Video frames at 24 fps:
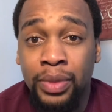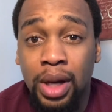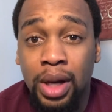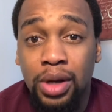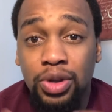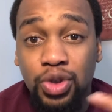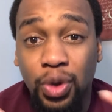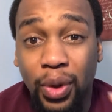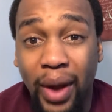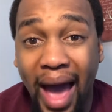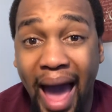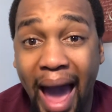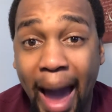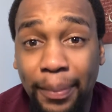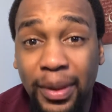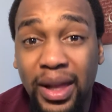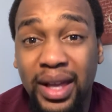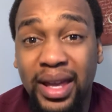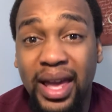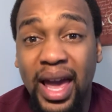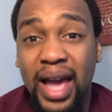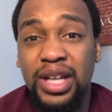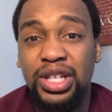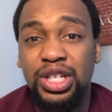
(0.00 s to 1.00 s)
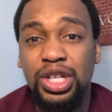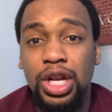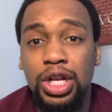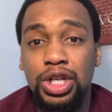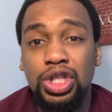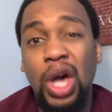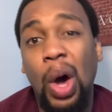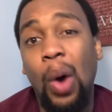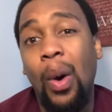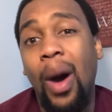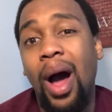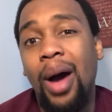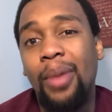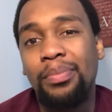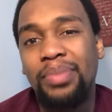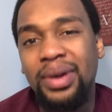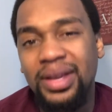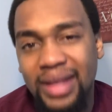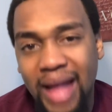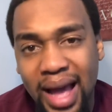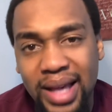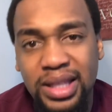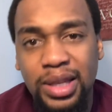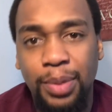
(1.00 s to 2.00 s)
So the application is go out and be
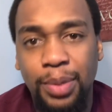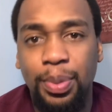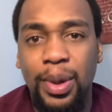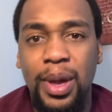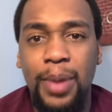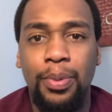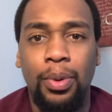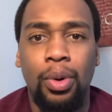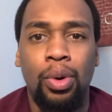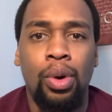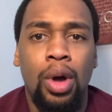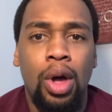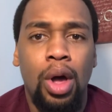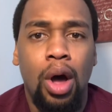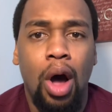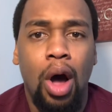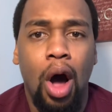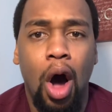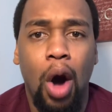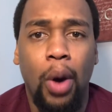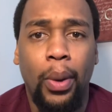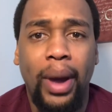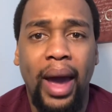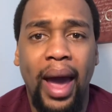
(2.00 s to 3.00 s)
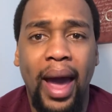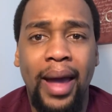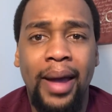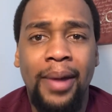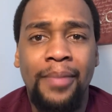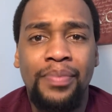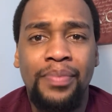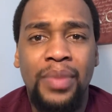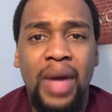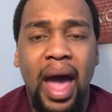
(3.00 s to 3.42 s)
nice to people, okay?